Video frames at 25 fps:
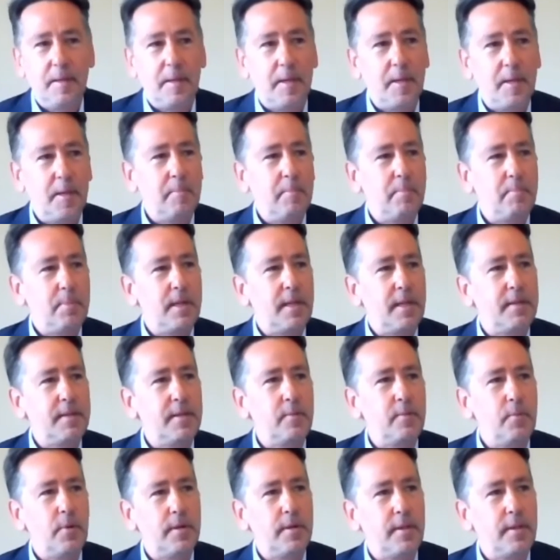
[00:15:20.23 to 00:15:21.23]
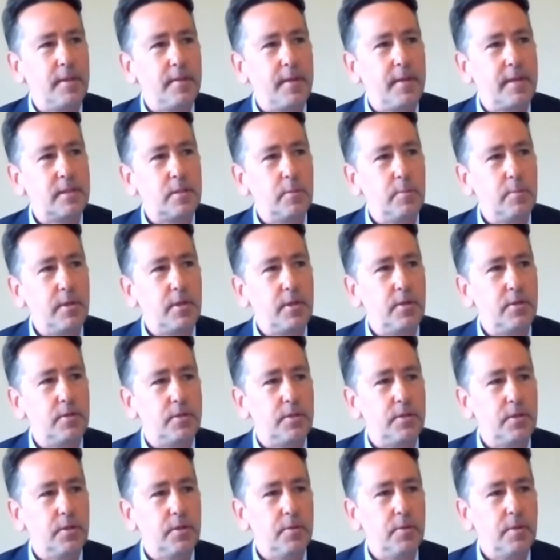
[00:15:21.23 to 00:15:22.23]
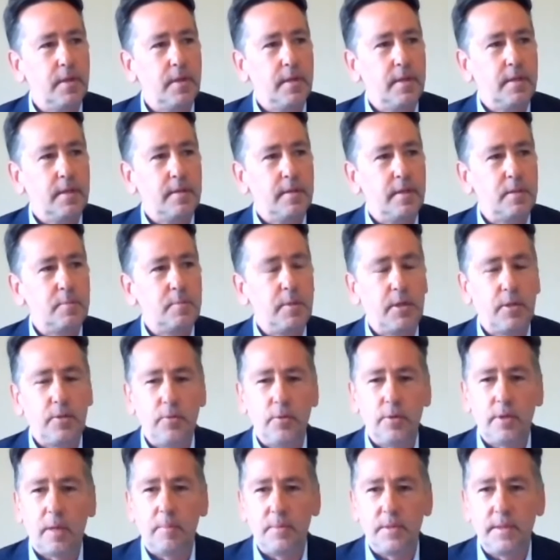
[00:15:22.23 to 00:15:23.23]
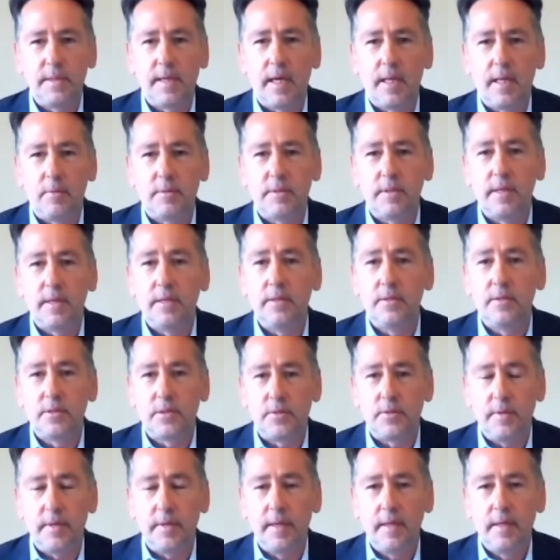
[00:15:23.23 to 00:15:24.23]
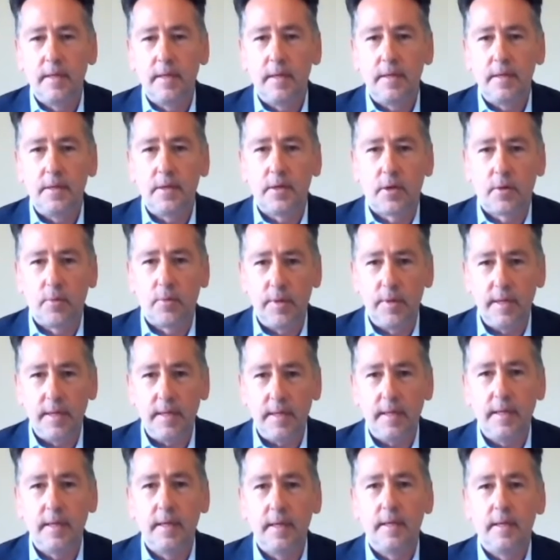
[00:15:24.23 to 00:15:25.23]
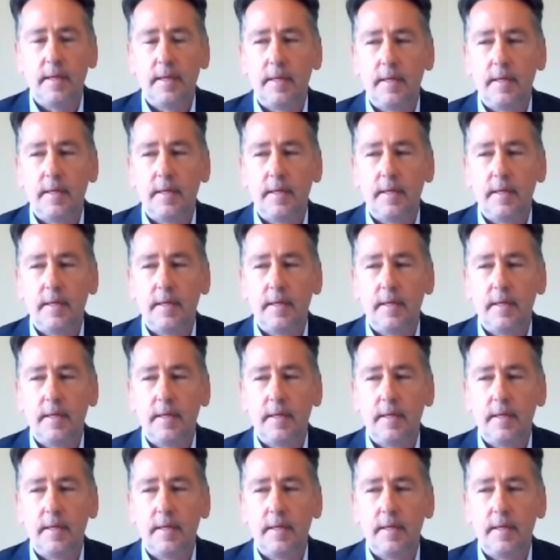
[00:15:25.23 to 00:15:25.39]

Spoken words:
But I think one of the things that we could do is we could all come together as an industry and agree